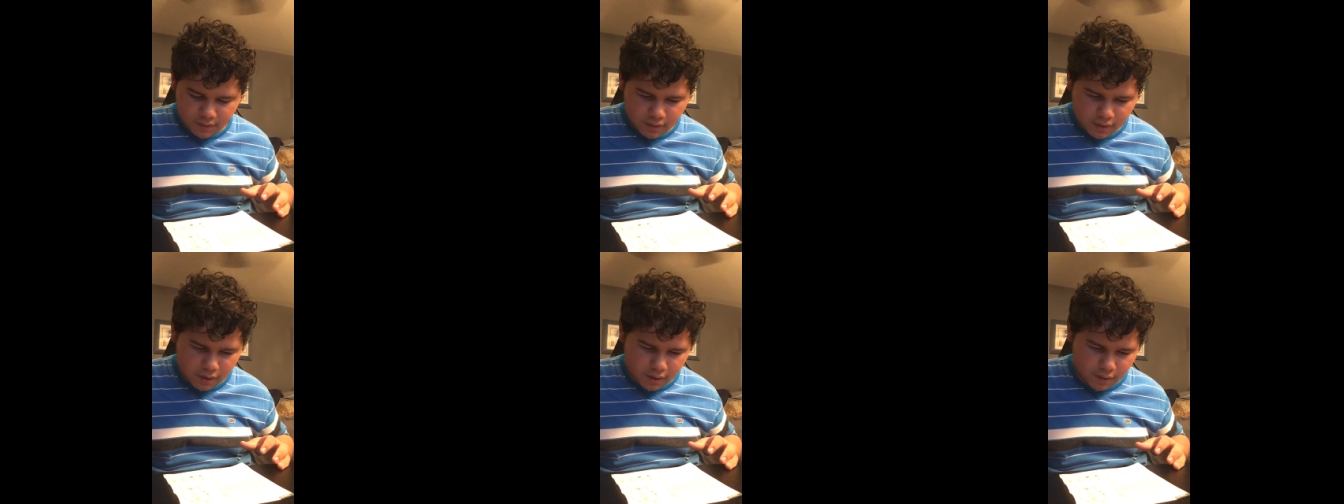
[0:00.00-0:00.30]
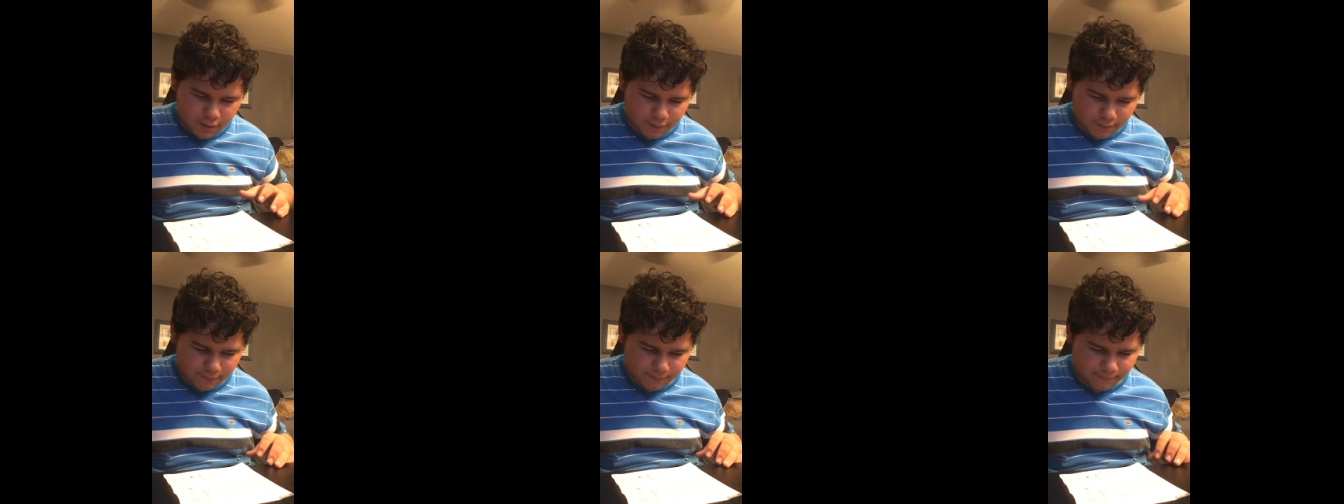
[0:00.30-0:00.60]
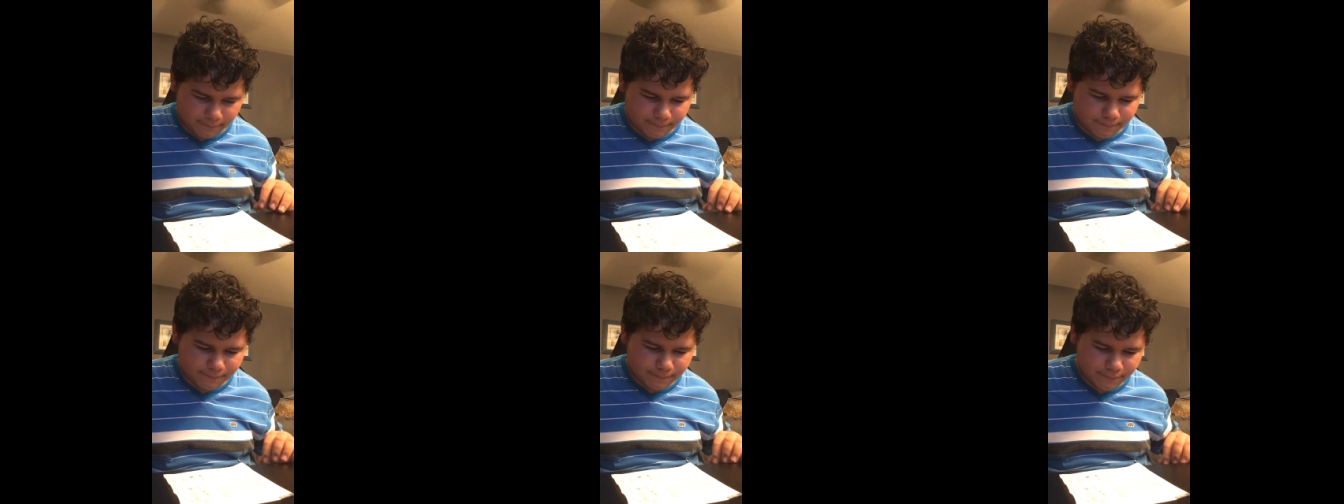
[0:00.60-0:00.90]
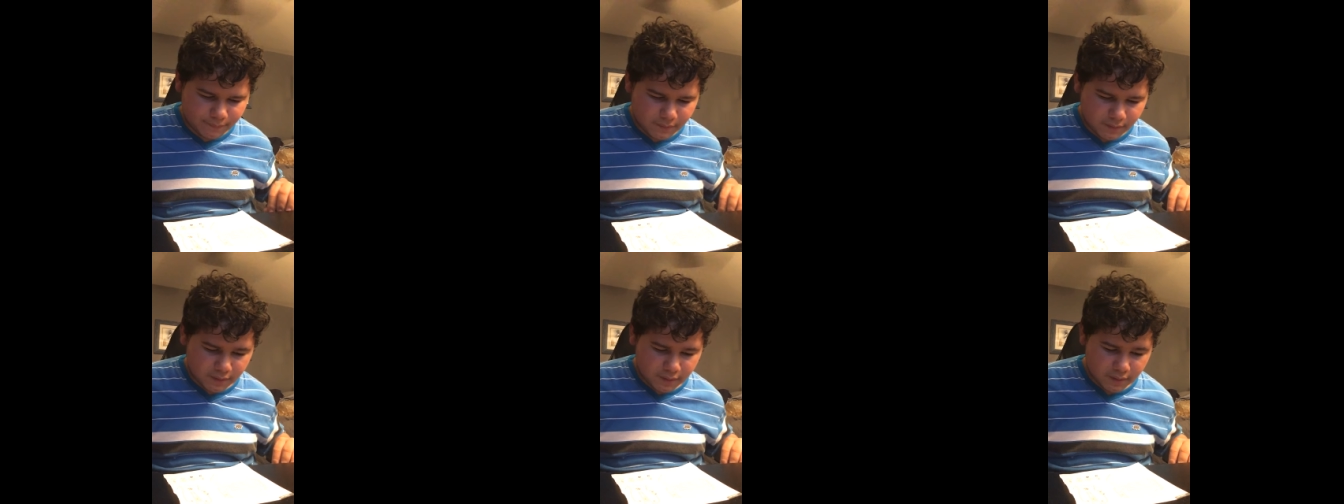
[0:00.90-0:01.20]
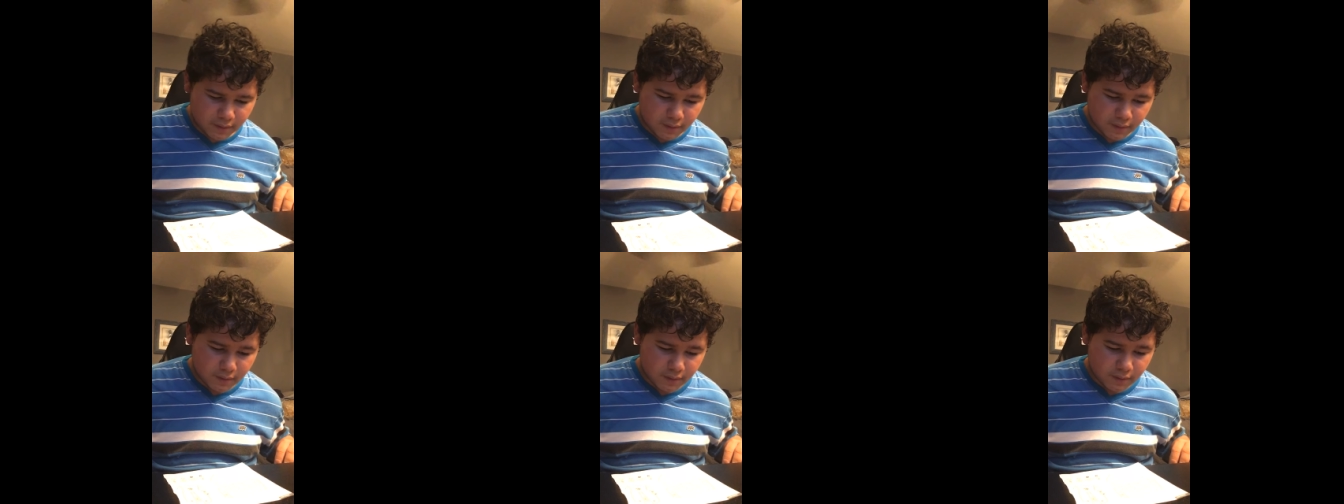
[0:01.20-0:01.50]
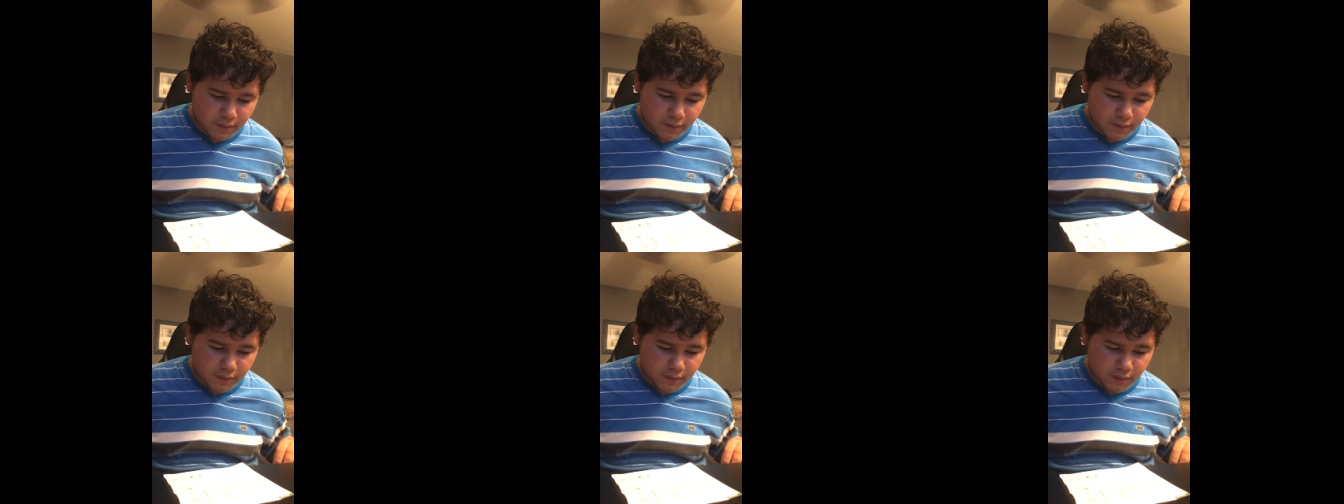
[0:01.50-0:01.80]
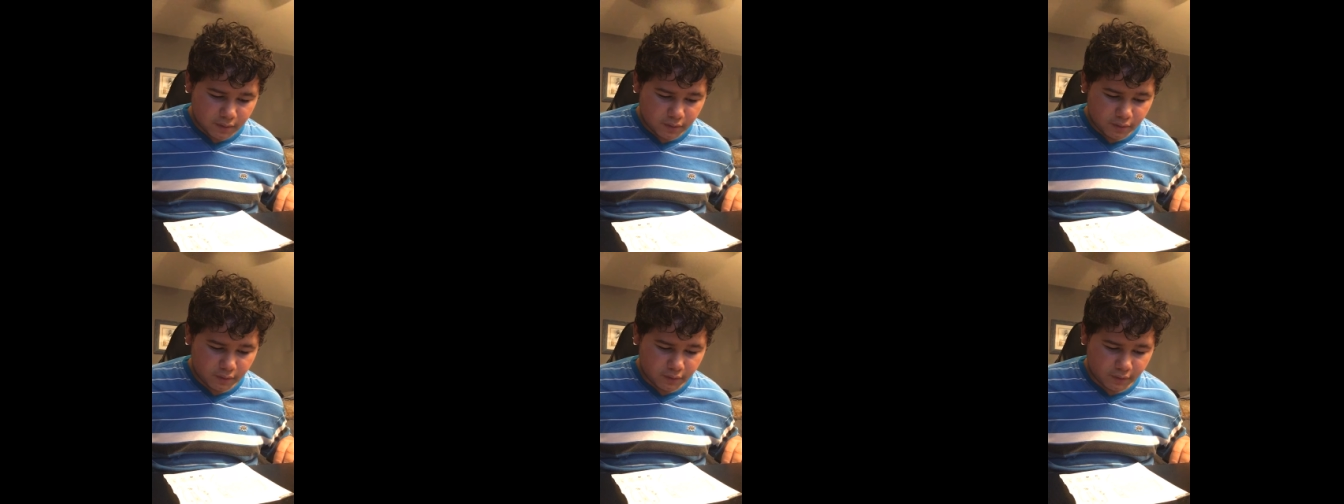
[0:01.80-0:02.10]
Um
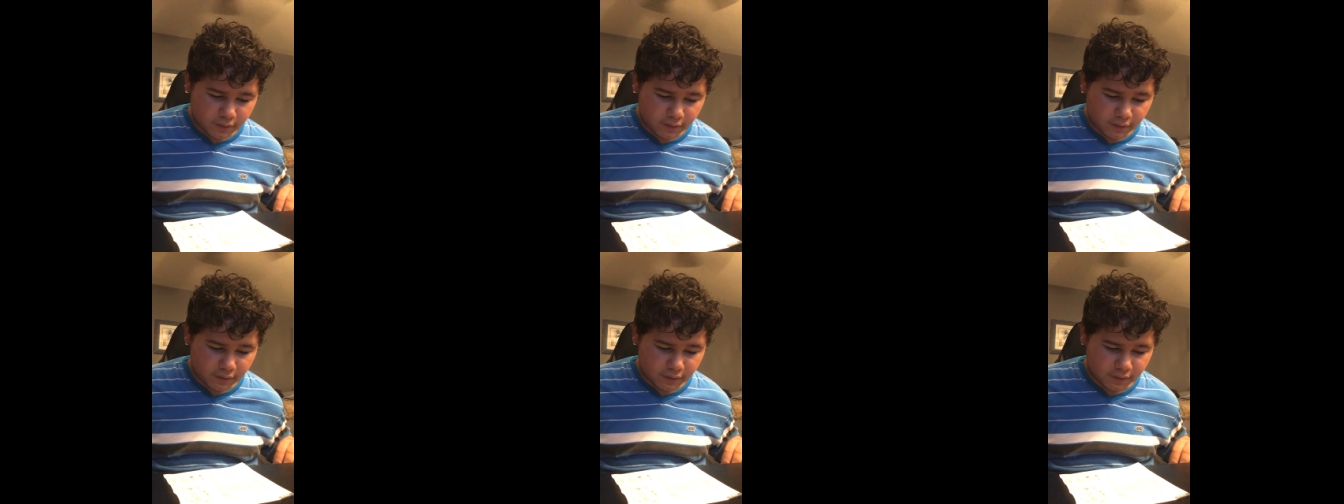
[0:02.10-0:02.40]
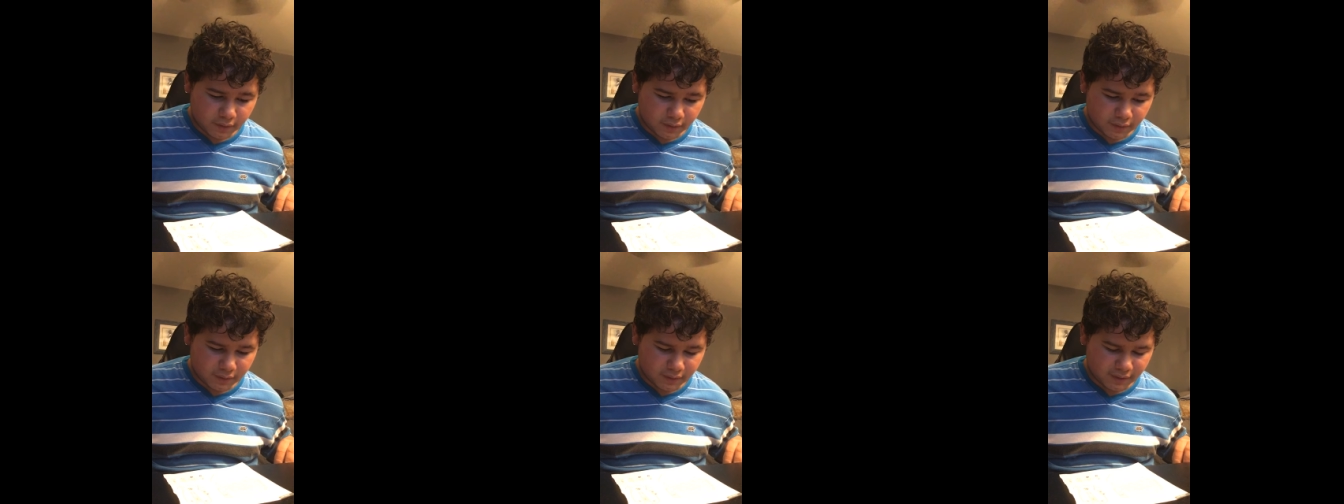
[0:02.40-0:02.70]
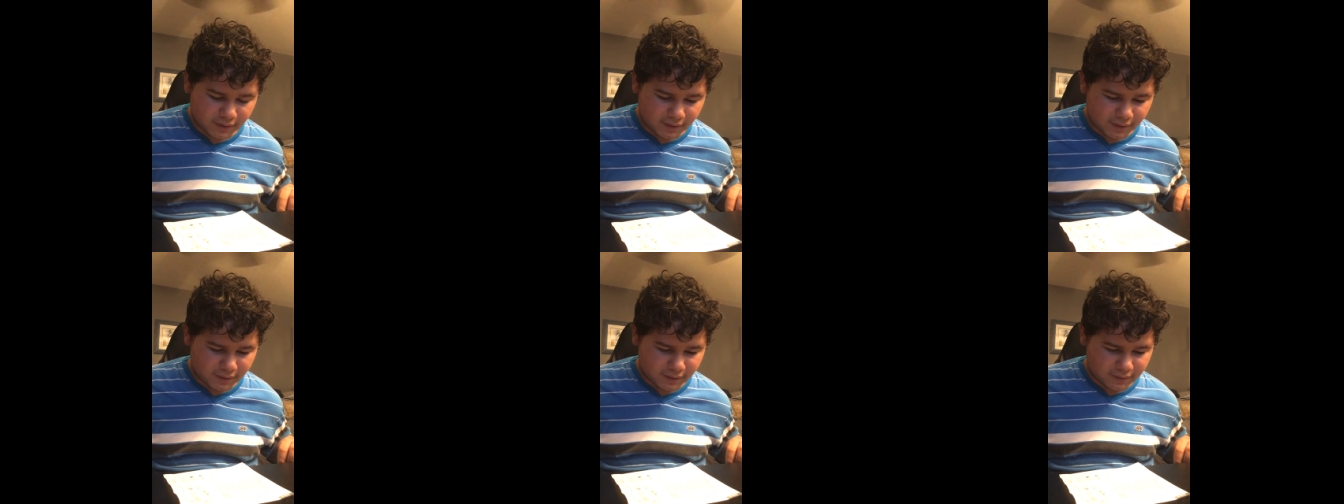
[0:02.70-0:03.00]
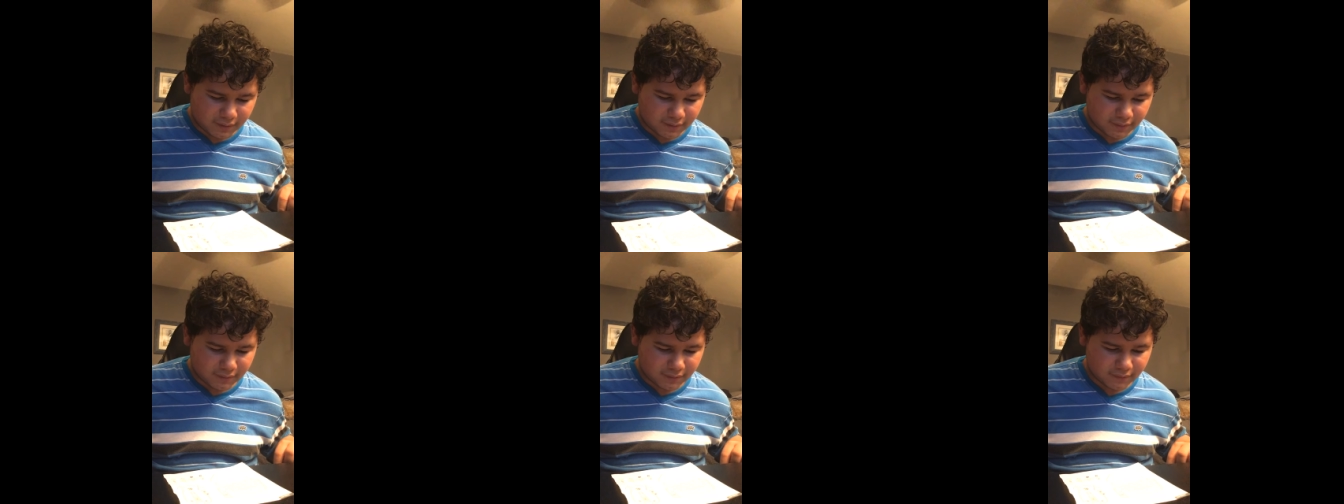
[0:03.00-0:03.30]
your like